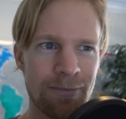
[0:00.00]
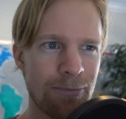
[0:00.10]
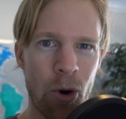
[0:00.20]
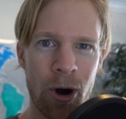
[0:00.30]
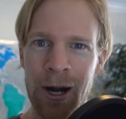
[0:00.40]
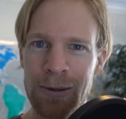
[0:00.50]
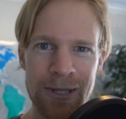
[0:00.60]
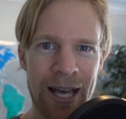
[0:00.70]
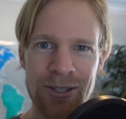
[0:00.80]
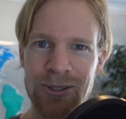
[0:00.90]
More,
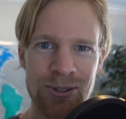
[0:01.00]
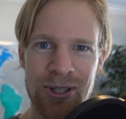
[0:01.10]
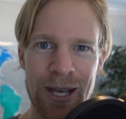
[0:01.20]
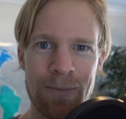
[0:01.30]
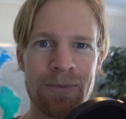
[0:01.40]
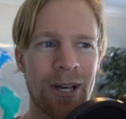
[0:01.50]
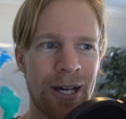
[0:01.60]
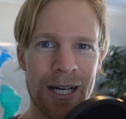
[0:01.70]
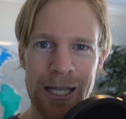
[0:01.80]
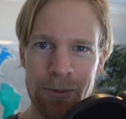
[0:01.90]
less, the same,
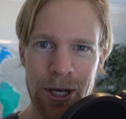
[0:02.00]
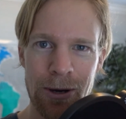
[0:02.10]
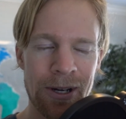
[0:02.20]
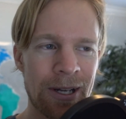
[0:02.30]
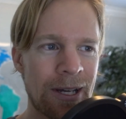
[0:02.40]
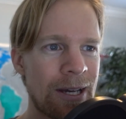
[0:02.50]
let me know.